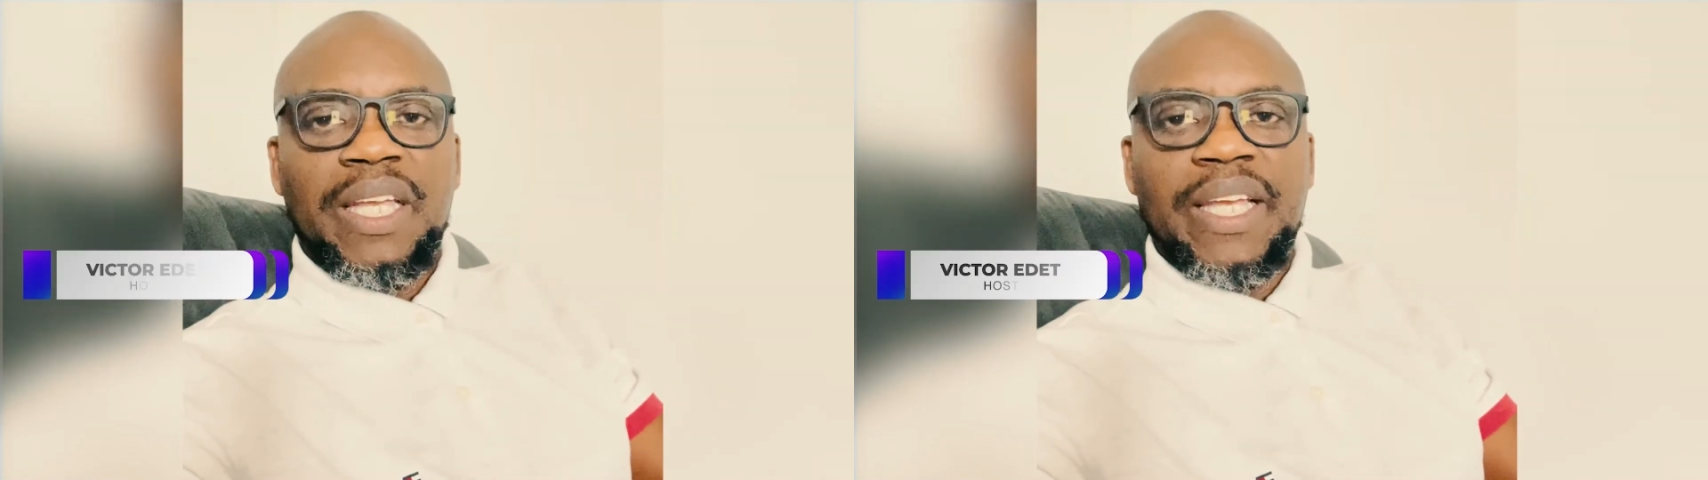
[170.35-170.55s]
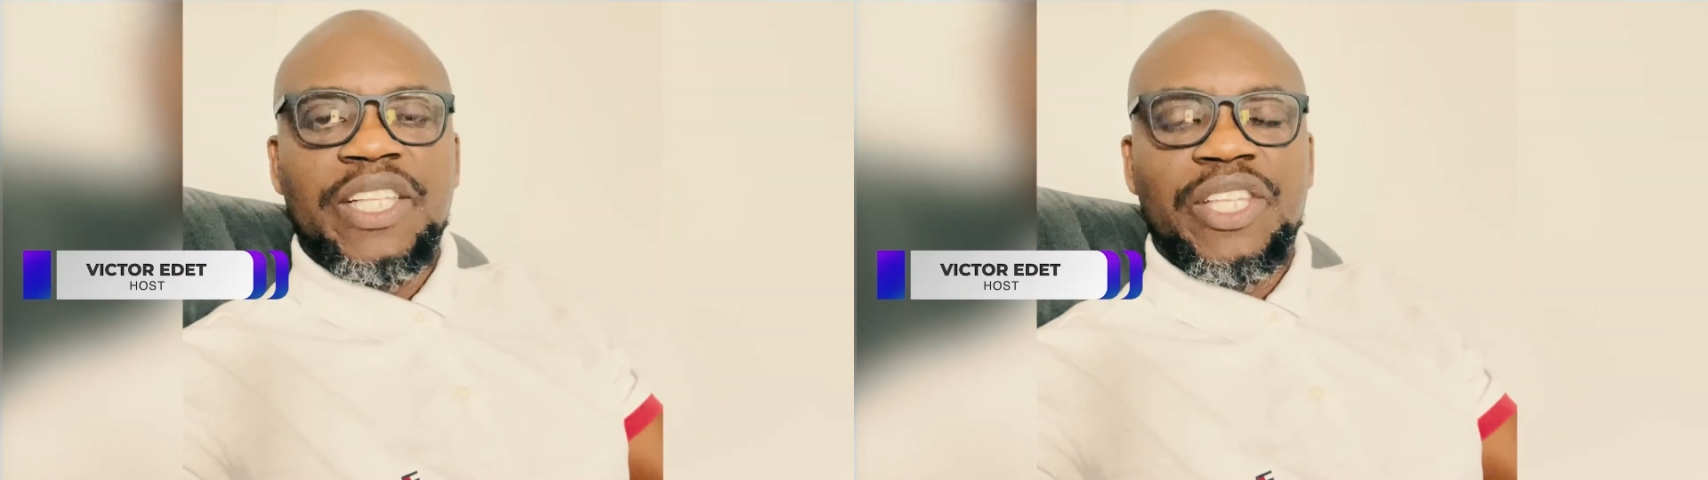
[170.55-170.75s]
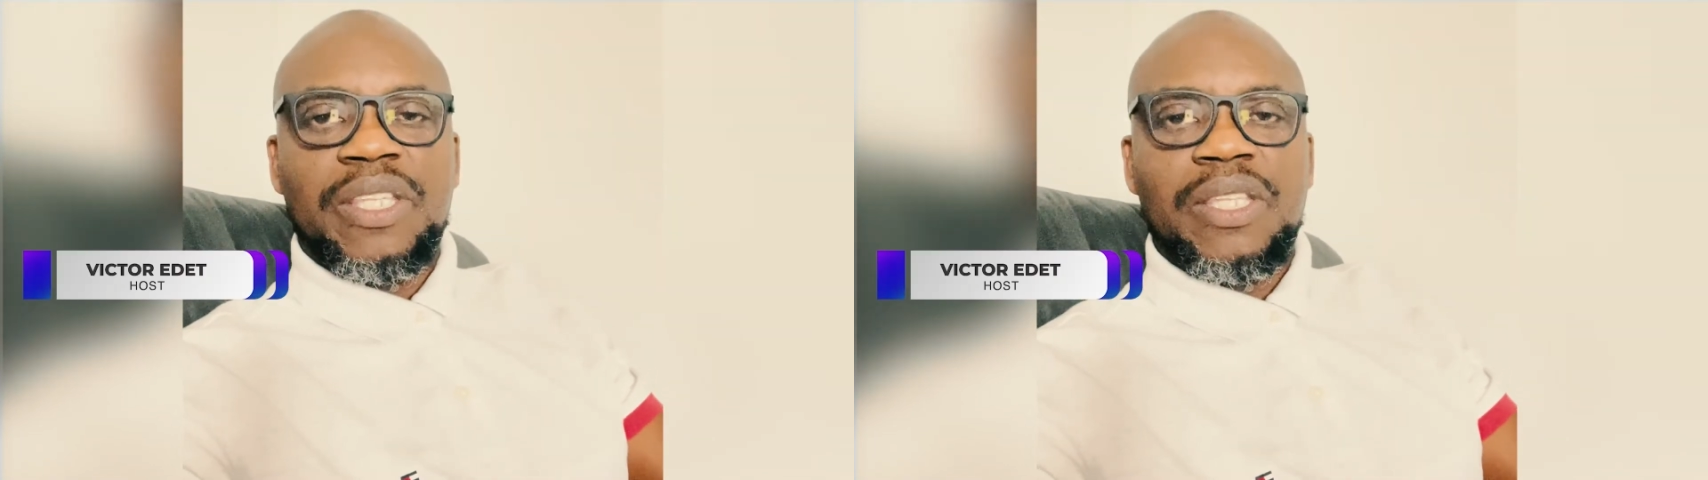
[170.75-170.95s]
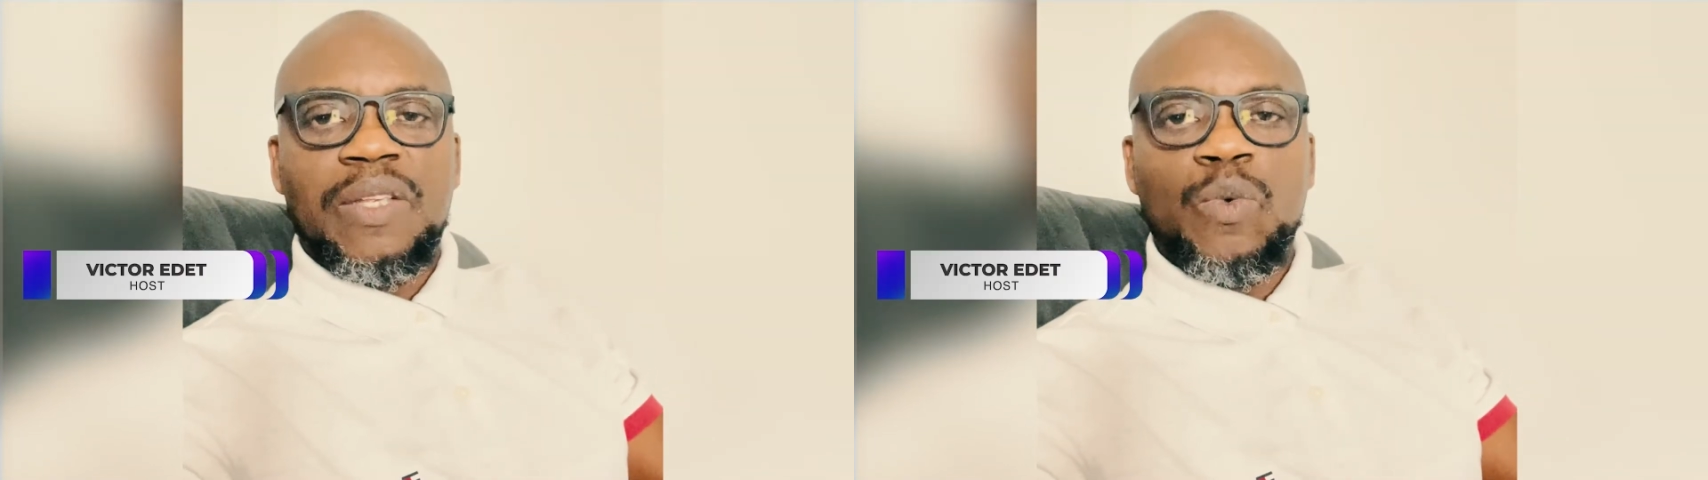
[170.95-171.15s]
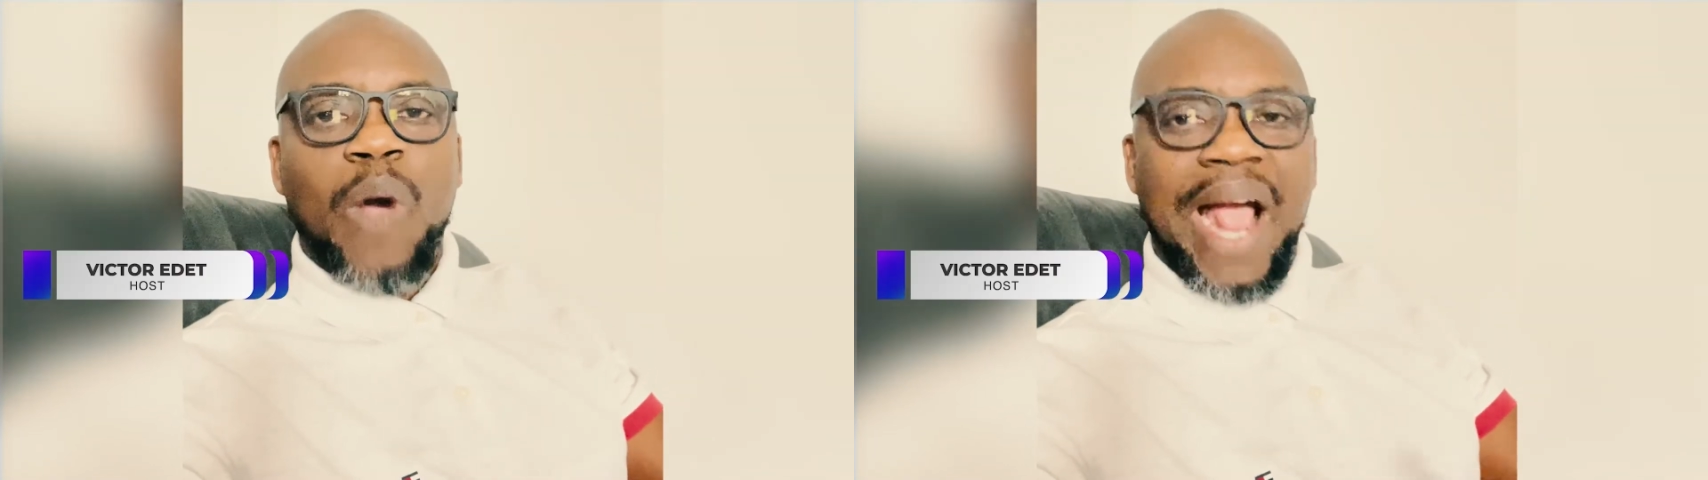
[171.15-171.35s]
it's
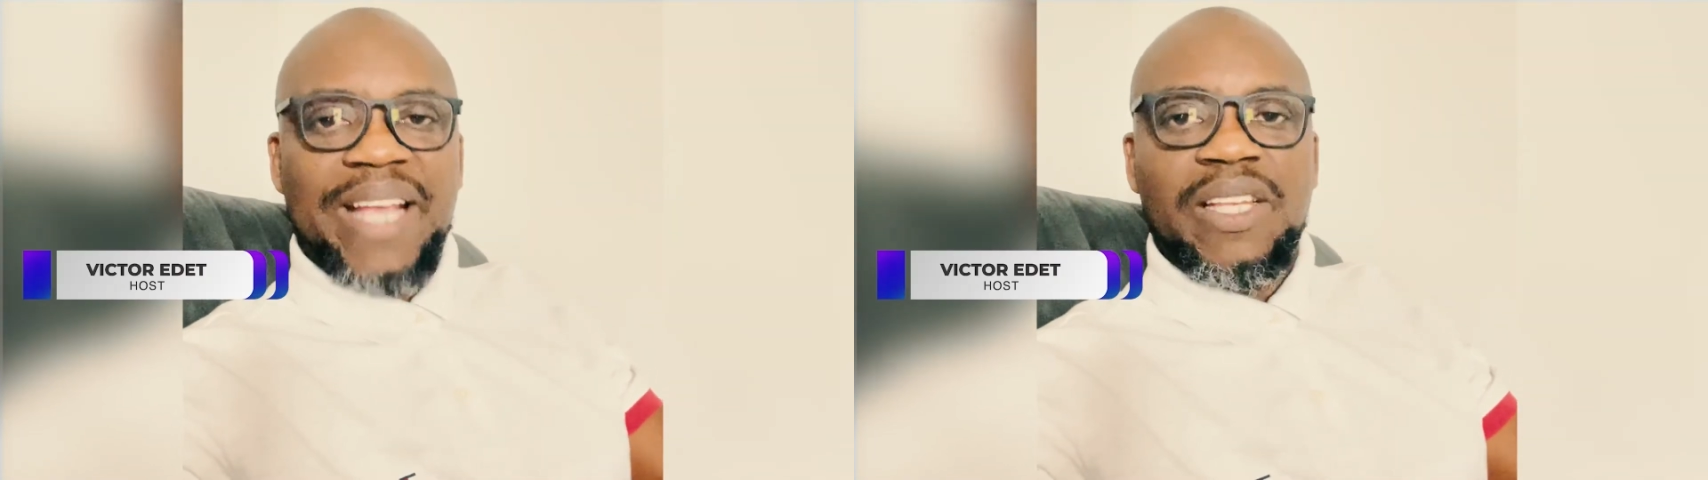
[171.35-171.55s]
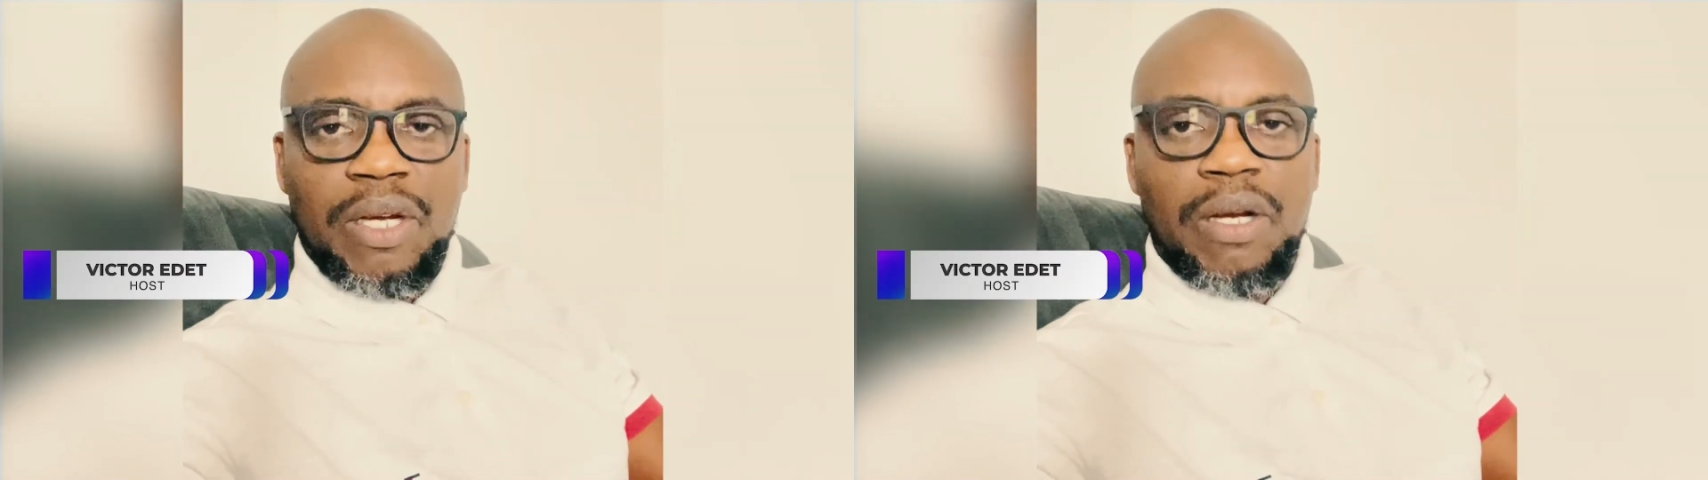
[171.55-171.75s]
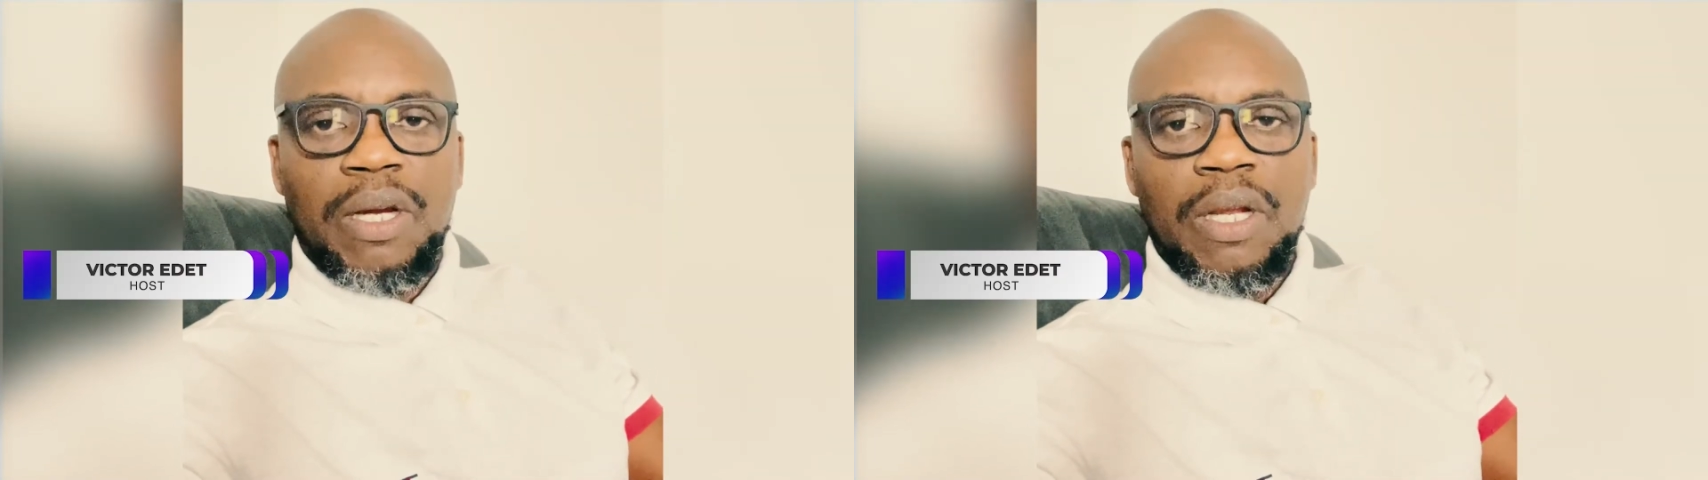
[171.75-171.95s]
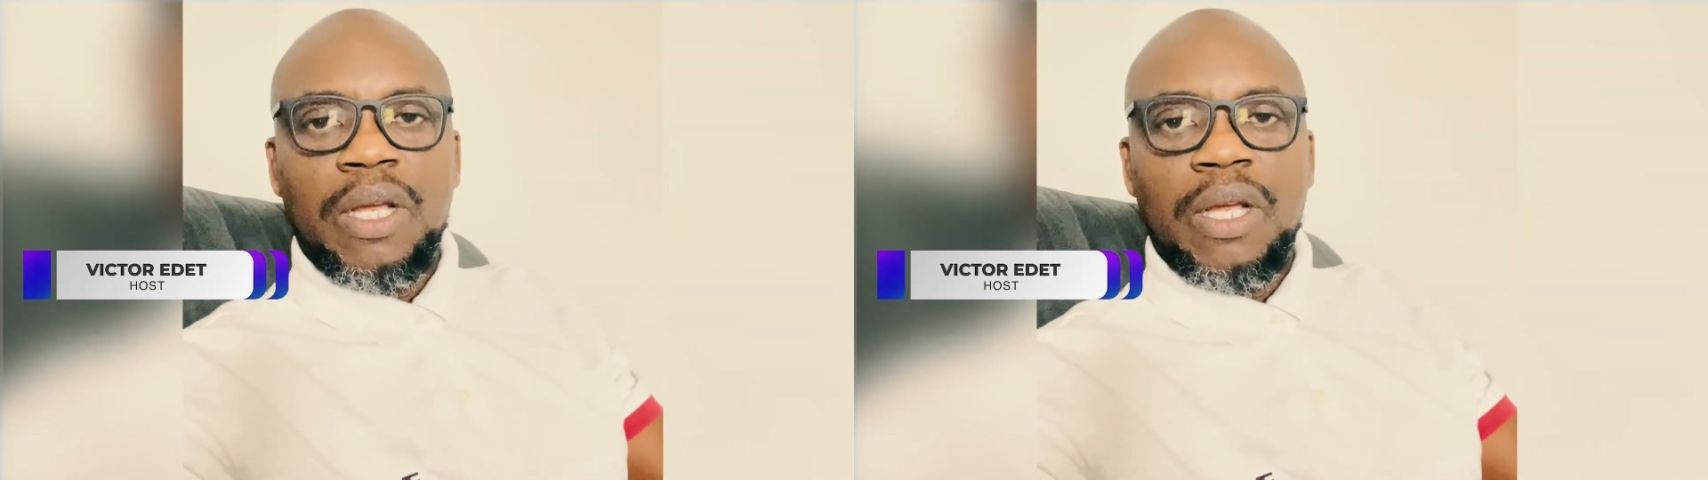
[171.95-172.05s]
wiser